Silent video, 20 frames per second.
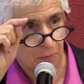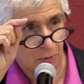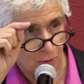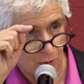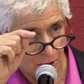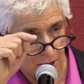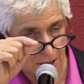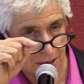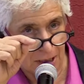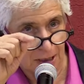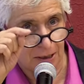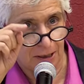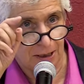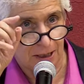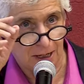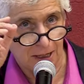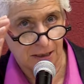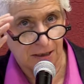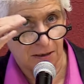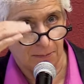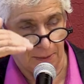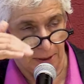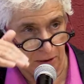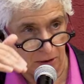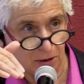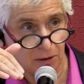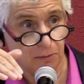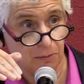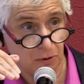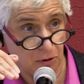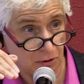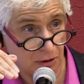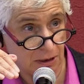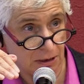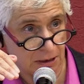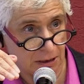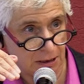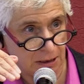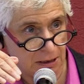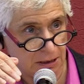point at the end about
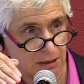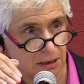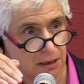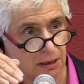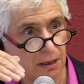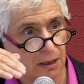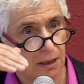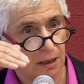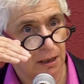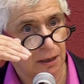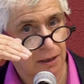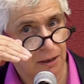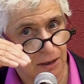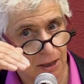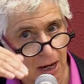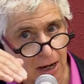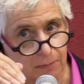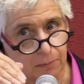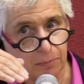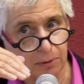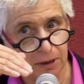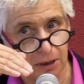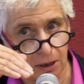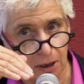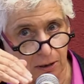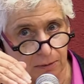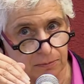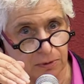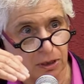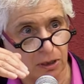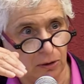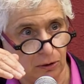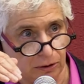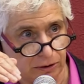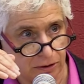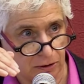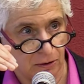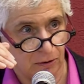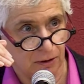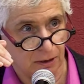communities, that becomes the
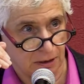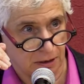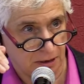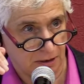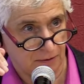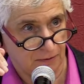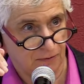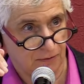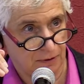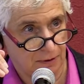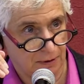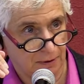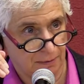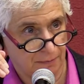alternative.